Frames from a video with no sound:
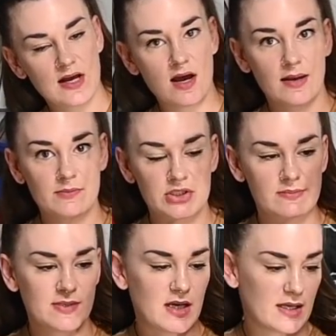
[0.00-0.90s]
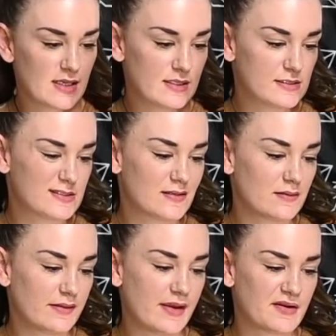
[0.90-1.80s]
time just because
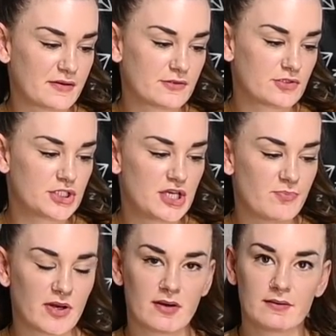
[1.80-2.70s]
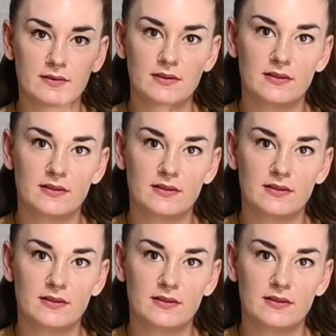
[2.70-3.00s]
they're cheaper